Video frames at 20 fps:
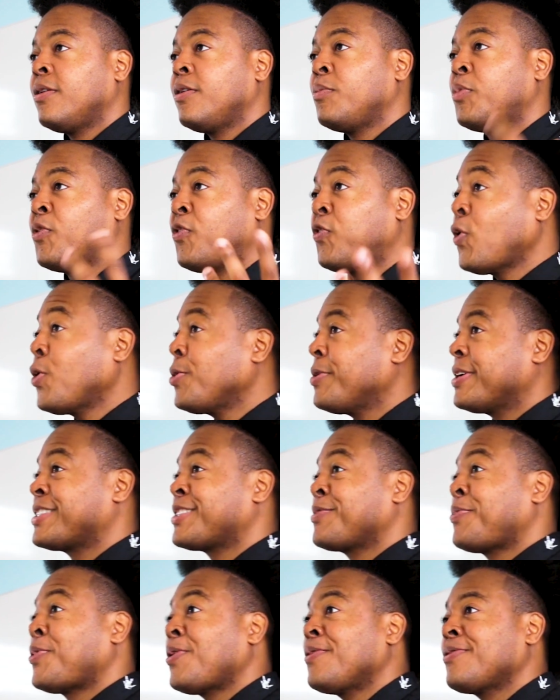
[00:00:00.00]
Before we
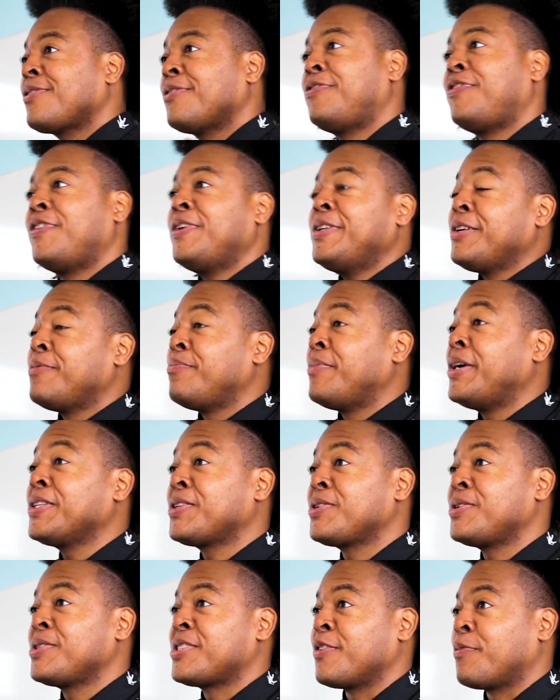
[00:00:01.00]
explore the
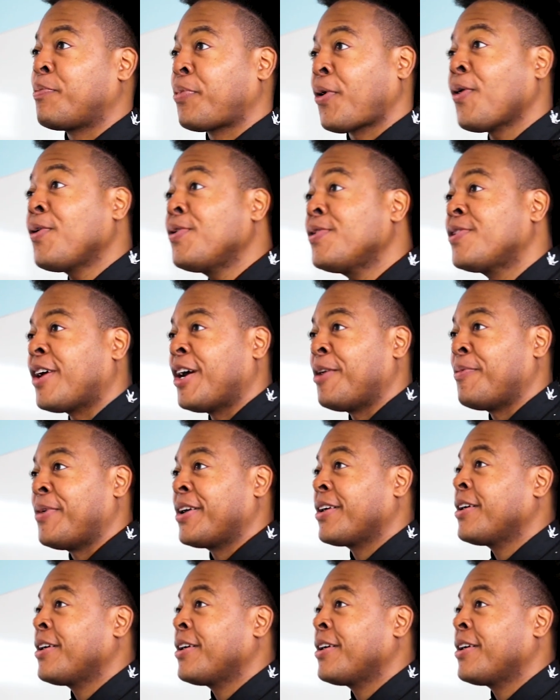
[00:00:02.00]
fundamentals of programming,